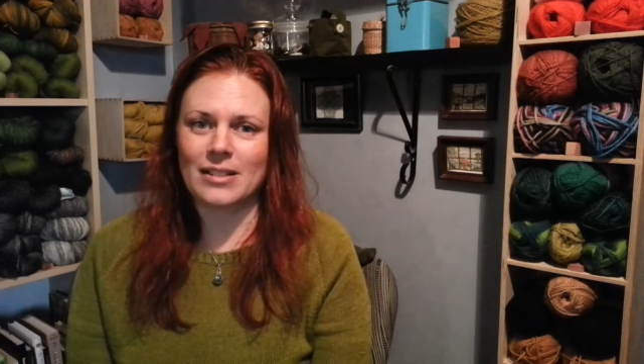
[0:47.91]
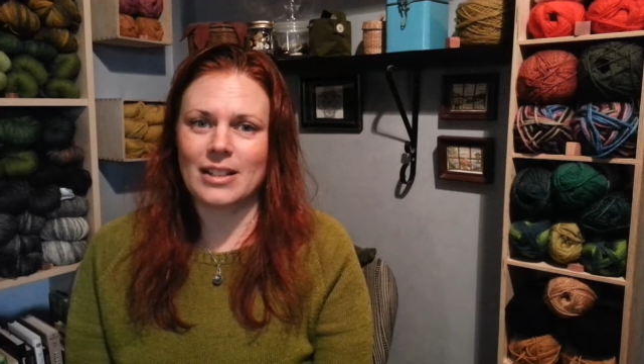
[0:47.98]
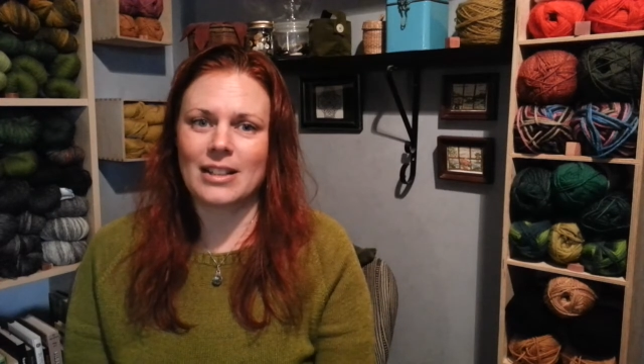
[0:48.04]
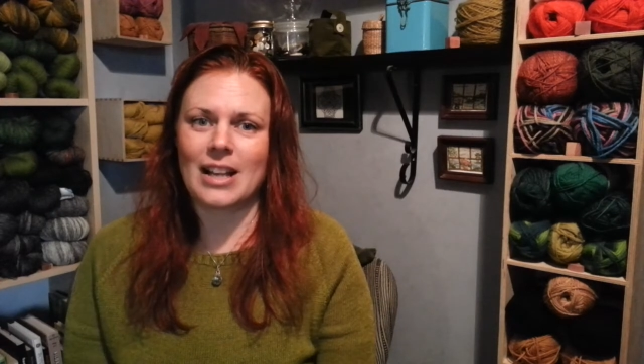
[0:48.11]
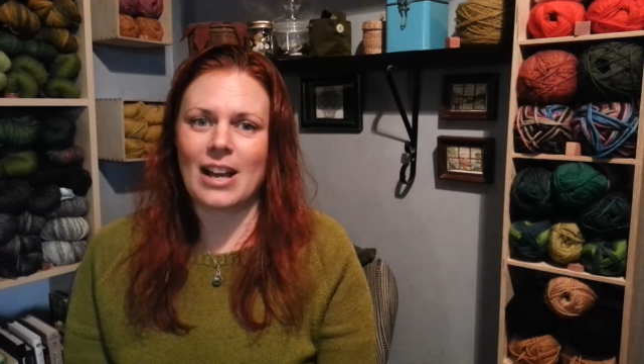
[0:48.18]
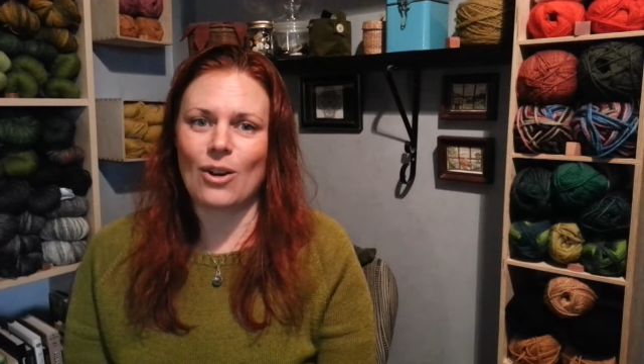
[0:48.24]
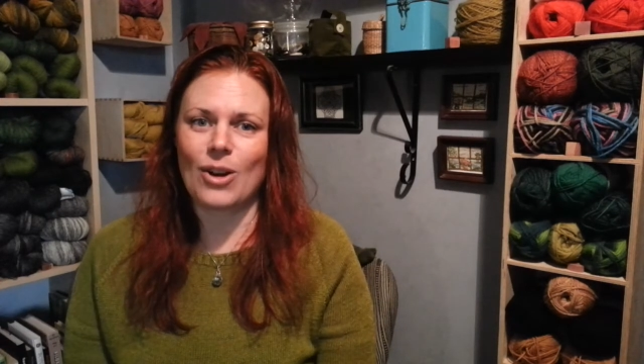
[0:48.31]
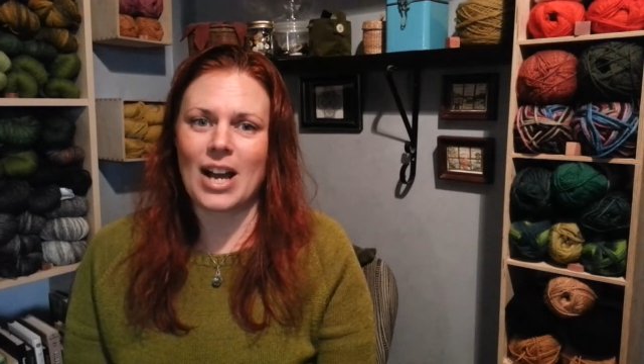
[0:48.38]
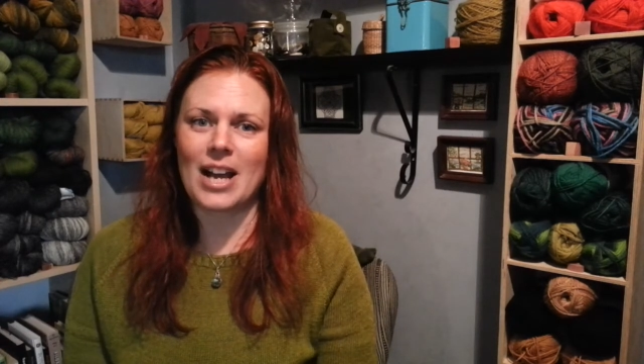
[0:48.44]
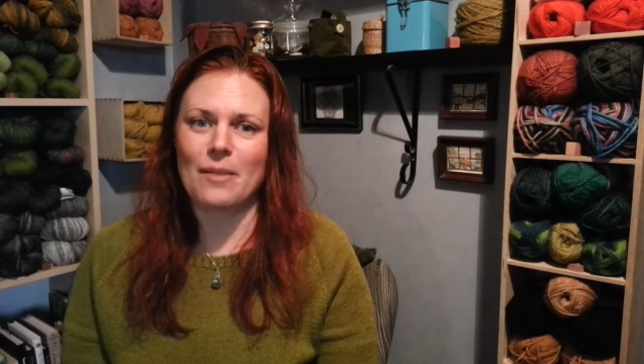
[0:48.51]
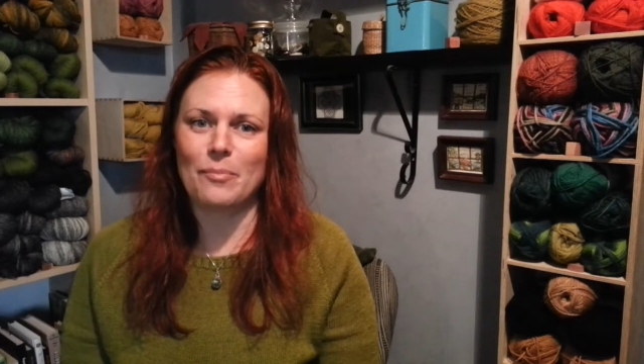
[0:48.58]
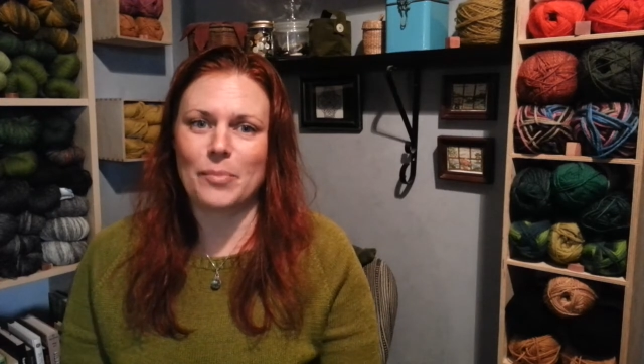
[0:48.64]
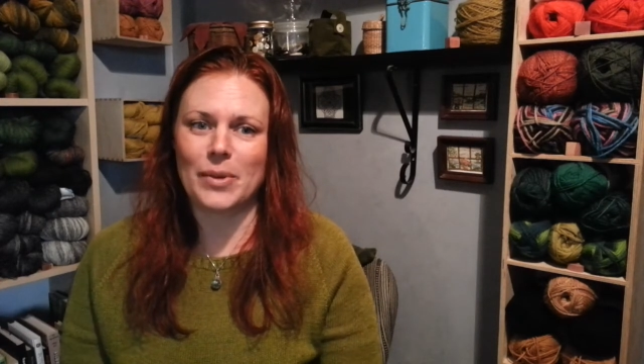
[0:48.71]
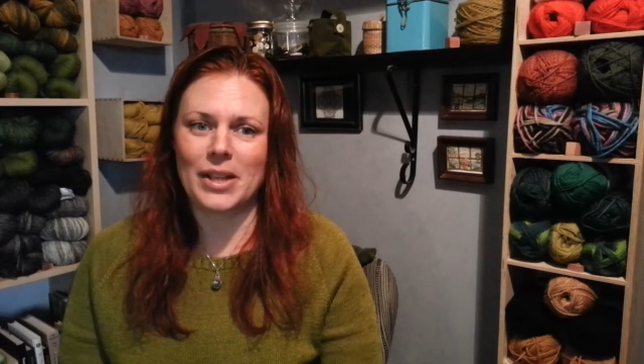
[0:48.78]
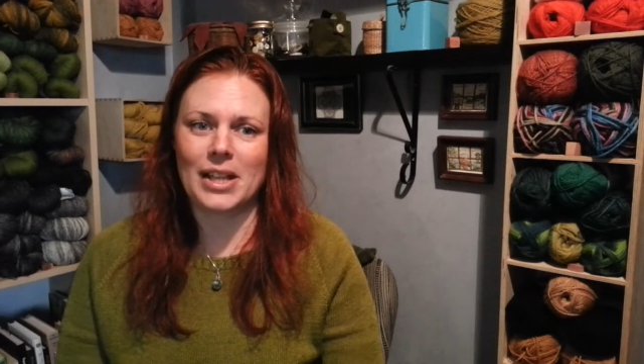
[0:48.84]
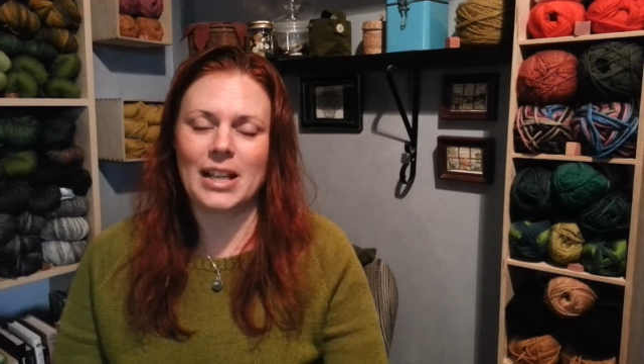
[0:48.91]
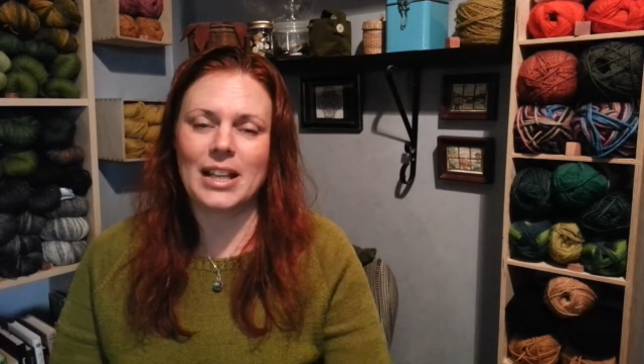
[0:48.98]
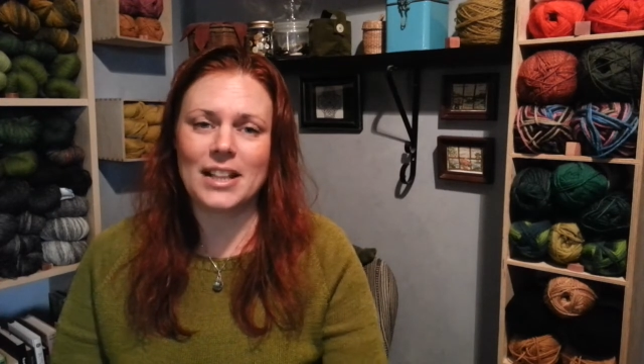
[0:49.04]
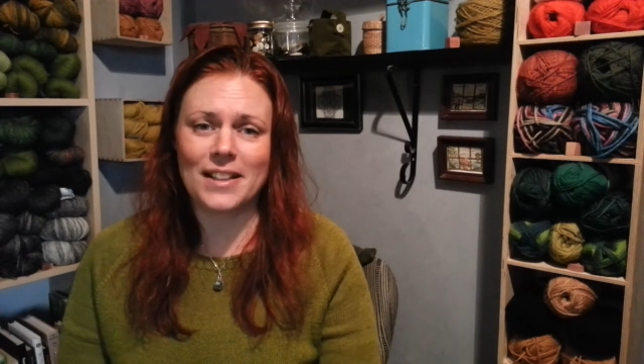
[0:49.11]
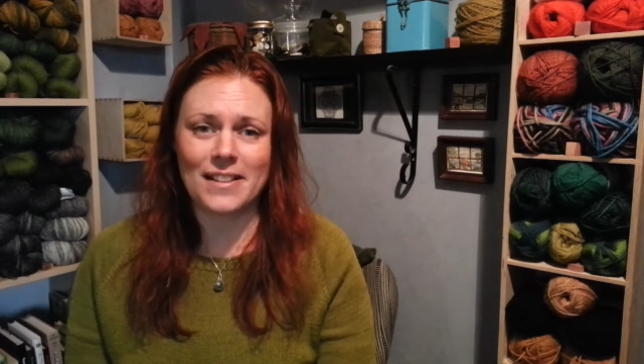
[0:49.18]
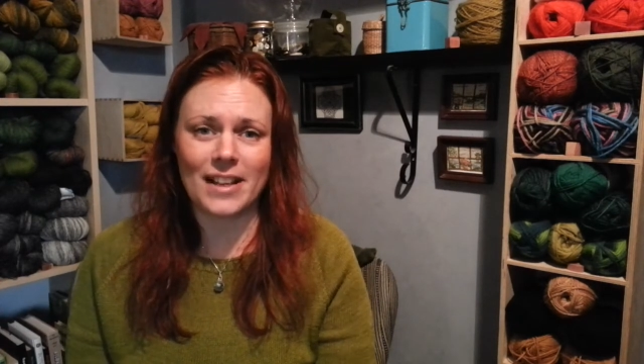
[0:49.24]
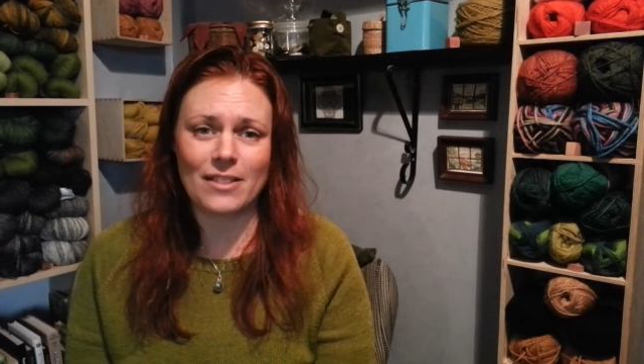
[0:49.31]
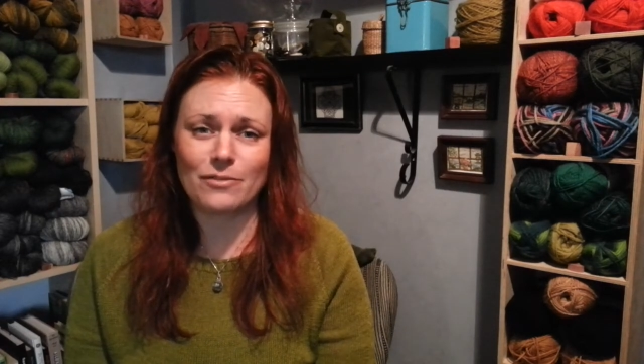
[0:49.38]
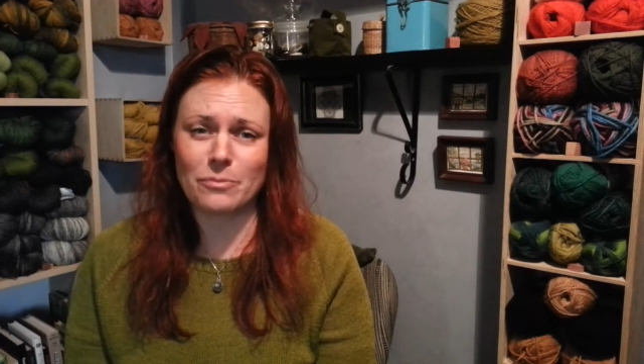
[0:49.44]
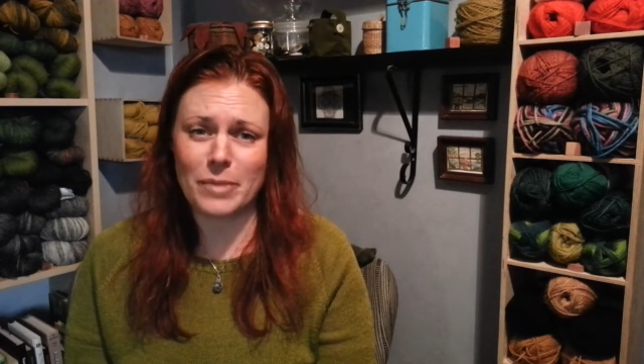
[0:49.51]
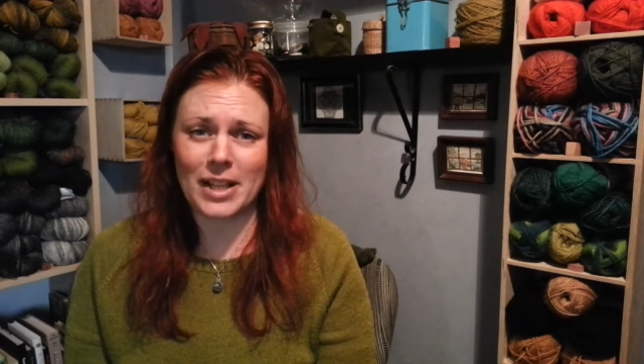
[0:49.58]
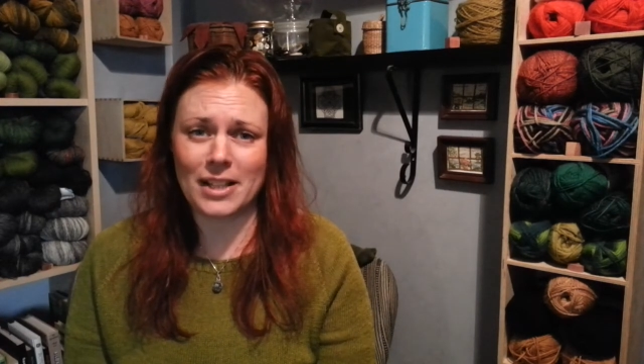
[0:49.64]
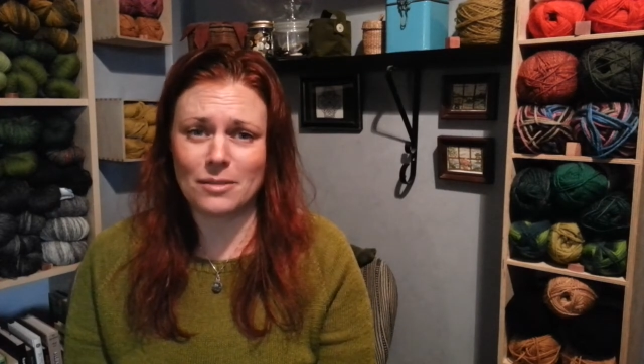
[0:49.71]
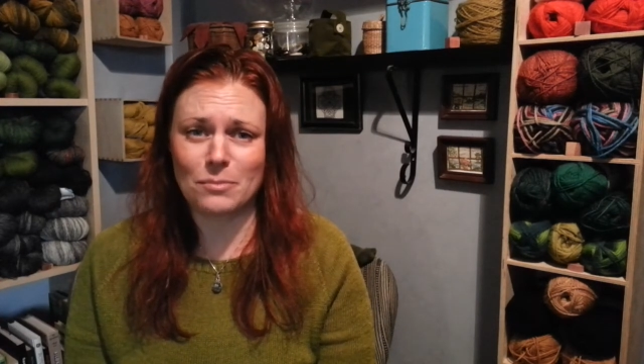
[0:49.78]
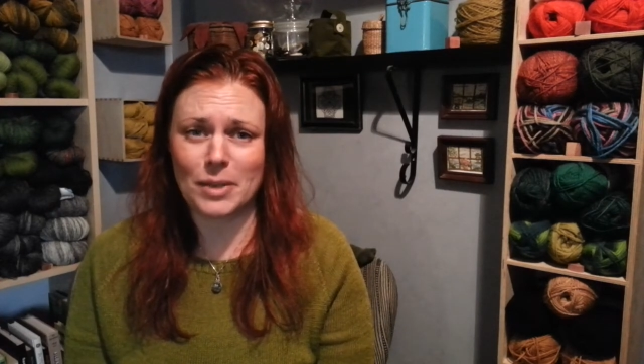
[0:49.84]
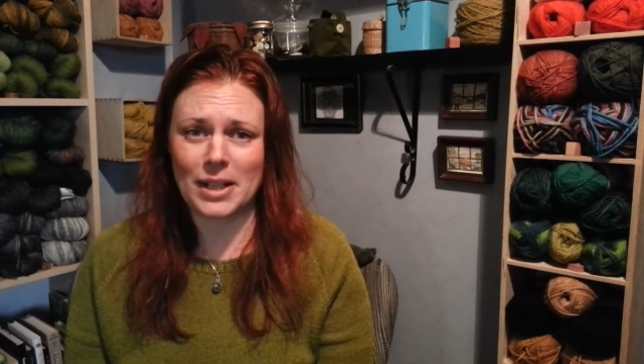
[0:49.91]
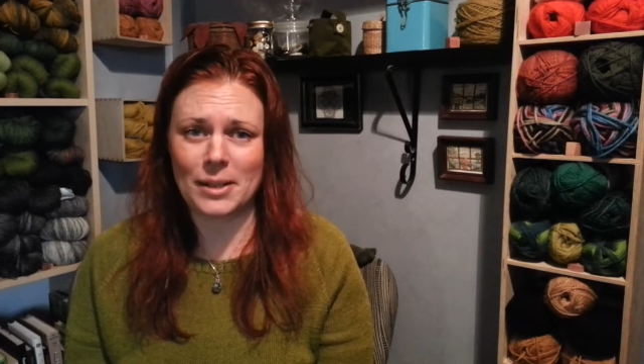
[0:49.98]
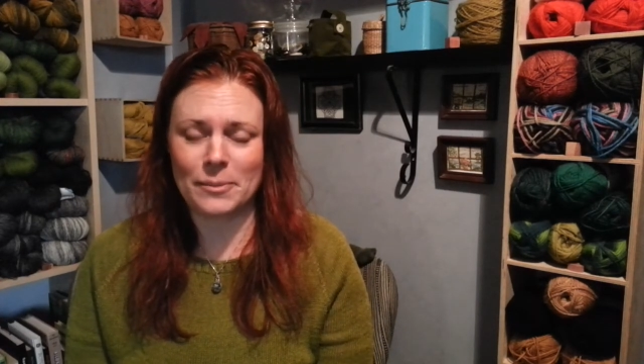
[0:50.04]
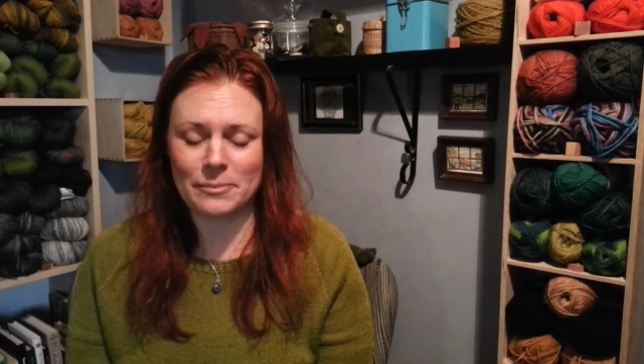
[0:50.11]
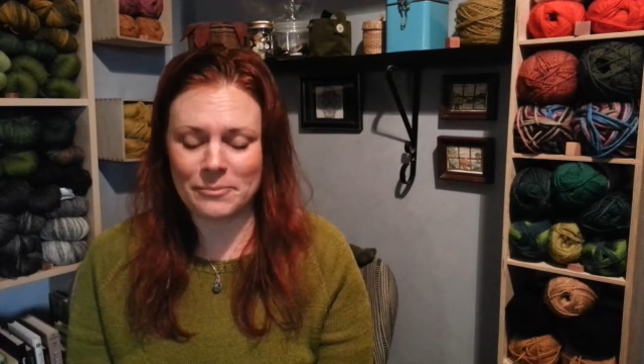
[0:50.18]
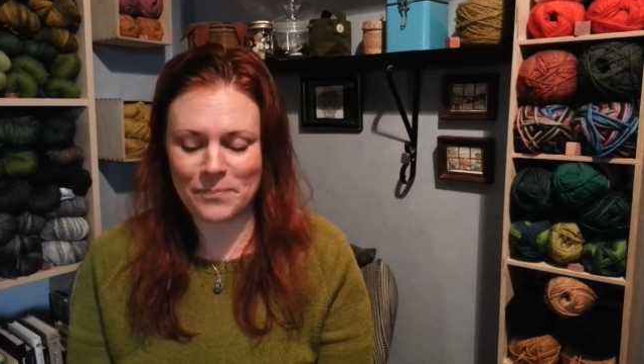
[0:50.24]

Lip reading: and how happy it have made me.